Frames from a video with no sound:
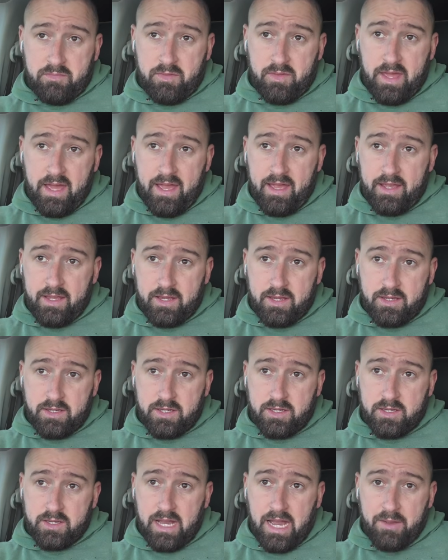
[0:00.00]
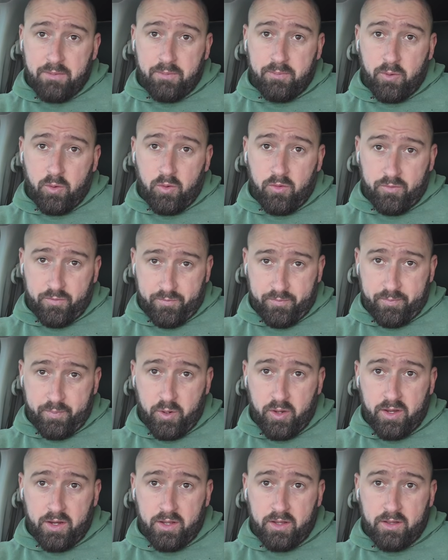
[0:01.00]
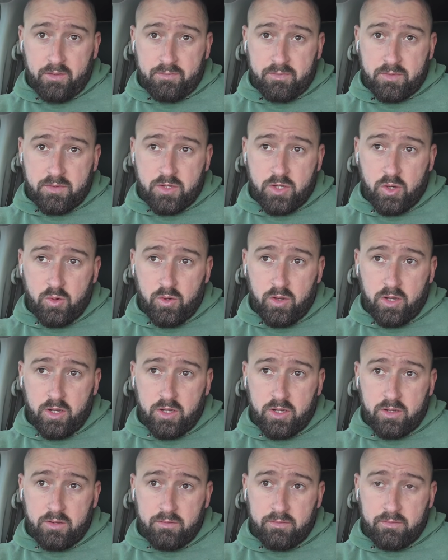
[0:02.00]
That is capable of putting a 2-hook